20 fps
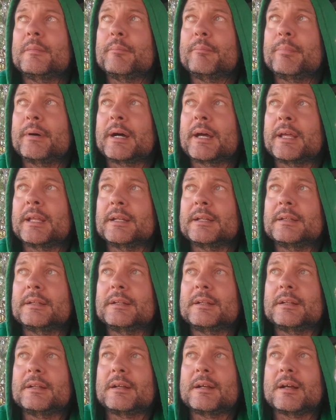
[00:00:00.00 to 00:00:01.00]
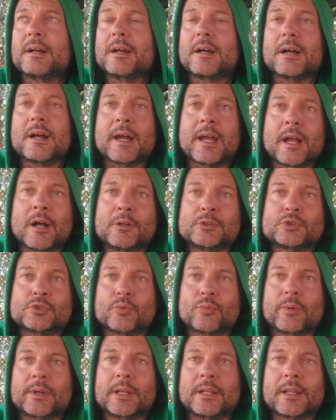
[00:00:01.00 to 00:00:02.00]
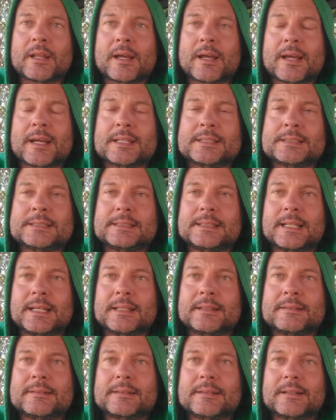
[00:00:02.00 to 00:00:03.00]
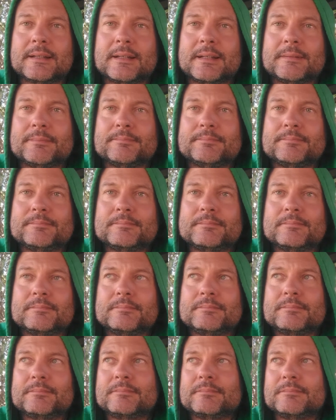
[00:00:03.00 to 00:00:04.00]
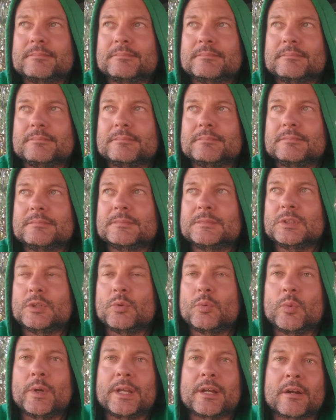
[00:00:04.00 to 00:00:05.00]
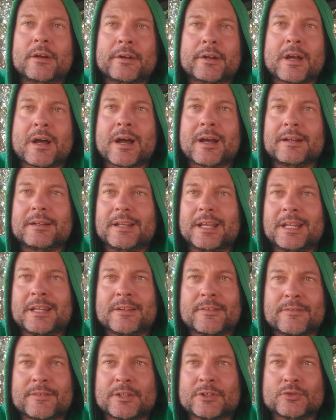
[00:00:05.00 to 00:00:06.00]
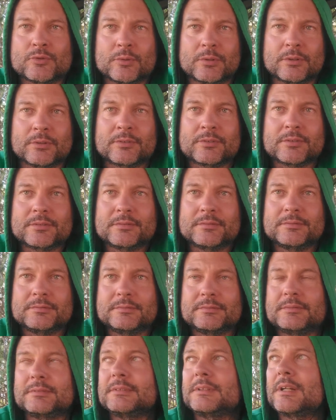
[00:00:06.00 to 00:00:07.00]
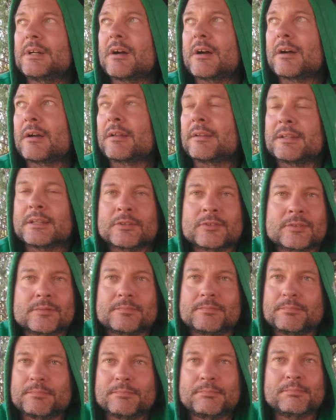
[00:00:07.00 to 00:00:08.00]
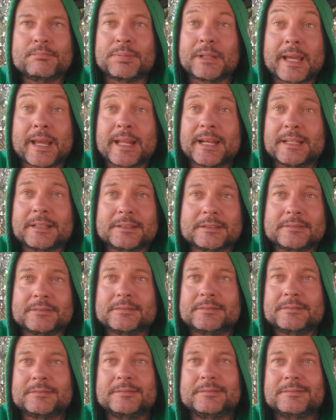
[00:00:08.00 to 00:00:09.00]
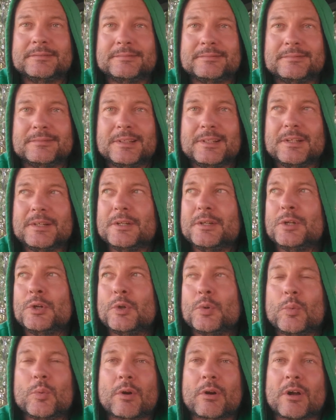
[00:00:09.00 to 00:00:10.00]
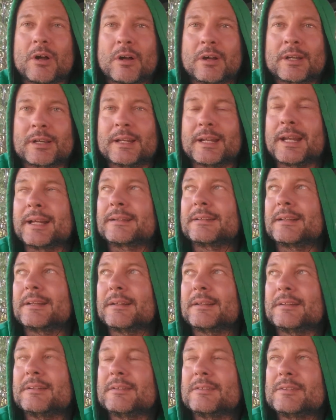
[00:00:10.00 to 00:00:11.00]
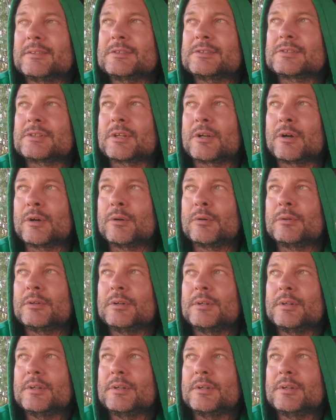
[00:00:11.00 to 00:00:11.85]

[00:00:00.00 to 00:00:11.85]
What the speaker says: But I also realize that we are not individuals on this planet. We're all connected. So